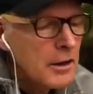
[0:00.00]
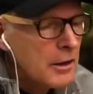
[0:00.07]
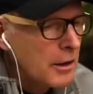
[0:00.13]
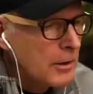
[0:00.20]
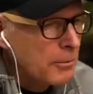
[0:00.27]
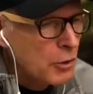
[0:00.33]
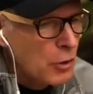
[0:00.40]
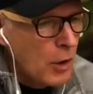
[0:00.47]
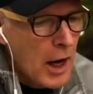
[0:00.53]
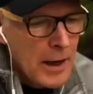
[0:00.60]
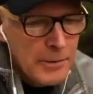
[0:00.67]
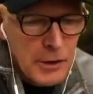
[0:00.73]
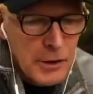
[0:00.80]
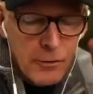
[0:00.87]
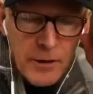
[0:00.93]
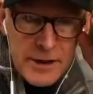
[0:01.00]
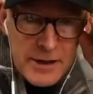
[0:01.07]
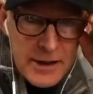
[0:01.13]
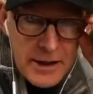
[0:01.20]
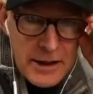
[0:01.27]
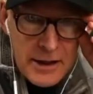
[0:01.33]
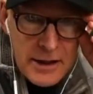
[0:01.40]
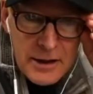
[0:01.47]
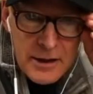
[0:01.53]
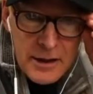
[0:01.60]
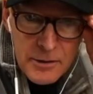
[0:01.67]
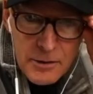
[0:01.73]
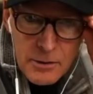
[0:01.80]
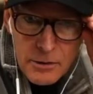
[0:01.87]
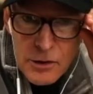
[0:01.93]
the tribes you visited, the
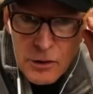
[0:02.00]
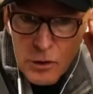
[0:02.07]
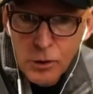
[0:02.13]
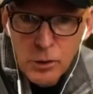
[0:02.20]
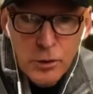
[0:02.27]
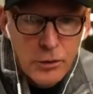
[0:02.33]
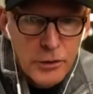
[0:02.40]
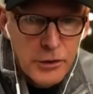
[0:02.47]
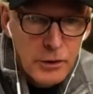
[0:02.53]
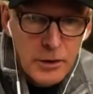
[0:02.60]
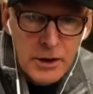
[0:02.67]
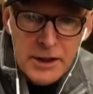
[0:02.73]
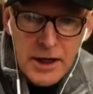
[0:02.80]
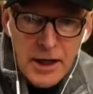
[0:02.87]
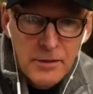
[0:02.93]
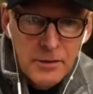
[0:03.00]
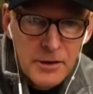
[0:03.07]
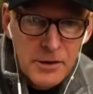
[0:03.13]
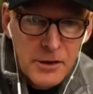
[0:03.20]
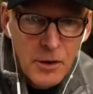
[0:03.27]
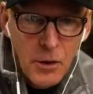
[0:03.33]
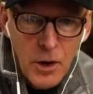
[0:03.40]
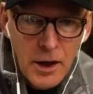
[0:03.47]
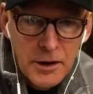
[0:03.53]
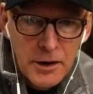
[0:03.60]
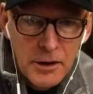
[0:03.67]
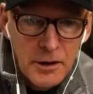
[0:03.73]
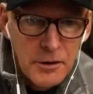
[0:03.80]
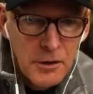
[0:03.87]
schools, UNICEF, and so on.